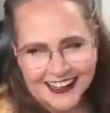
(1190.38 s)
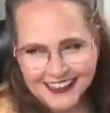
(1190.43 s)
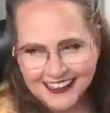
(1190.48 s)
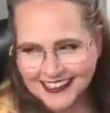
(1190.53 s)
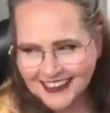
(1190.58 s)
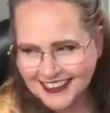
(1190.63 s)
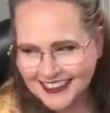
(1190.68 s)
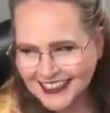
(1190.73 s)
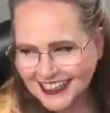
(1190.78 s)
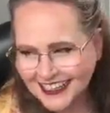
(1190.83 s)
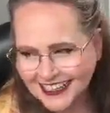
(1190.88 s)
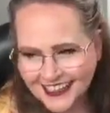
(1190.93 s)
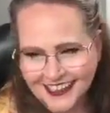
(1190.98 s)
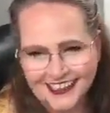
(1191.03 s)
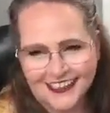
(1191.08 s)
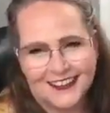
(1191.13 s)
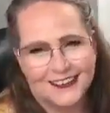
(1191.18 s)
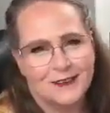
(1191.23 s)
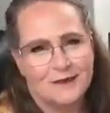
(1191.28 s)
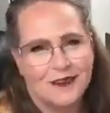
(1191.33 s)
does that
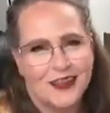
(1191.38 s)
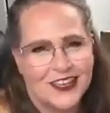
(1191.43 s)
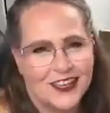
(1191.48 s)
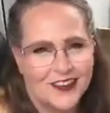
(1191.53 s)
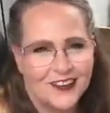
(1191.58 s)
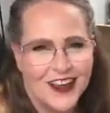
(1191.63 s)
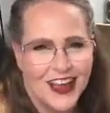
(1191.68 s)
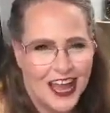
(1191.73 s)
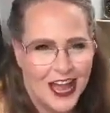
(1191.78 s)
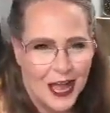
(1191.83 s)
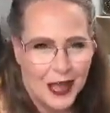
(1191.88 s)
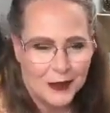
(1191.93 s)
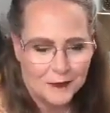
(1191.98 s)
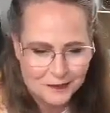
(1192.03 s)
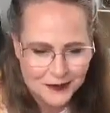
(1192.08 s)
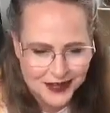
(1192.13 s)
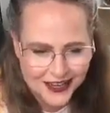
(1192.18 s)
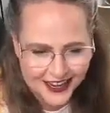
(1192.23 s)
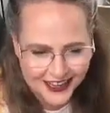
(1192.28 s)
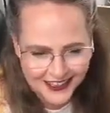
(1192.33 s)
not just make you
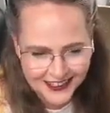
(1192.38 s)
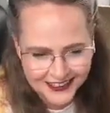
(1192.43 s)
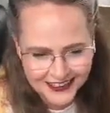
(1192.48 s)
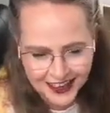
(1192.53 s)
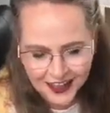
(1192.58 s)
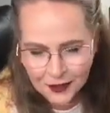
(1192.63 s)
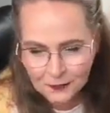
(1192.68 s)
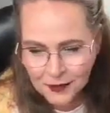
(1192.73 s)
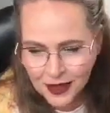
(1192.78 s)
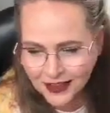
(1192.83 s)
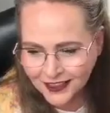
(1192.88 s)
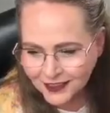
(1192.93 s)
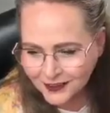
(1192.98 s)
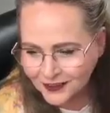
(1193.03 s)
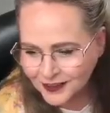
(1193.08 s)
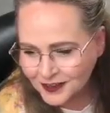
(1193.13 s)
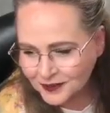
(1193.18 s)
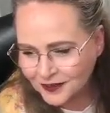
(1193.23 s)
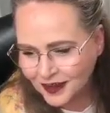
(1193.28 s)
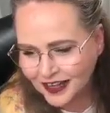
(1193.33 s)
happy is am i the
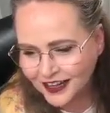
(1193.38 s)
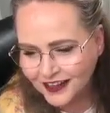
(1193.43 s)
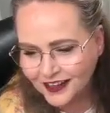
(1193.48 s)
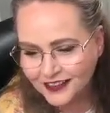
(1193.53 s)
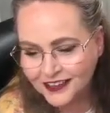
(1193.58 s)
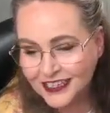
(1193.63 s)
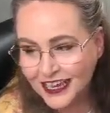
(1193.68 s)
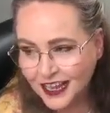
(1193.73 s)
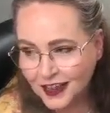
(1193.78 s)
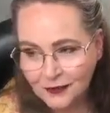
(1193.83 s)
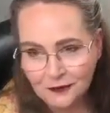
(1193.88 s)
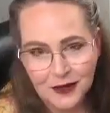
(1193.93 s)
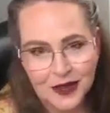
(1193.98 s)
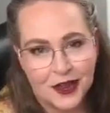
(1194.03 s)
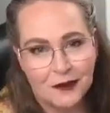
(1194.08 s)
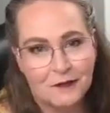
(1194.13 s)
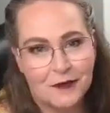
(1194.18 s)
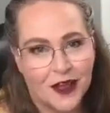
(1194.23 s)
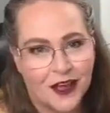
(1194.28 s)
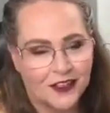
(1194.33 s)
only one tell me
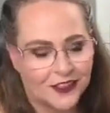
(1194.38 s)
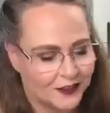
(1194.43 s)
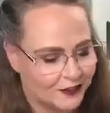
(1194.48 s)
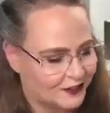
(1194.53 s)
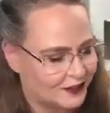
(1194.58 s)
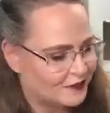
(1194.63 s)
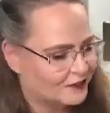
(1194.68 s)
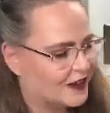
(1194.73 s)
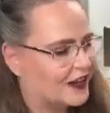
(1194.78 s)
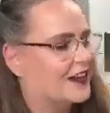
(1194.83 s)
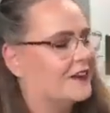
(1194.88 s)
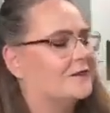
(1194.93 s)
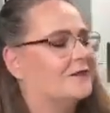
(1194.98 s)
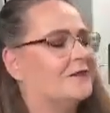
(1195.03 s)
i'm not the only one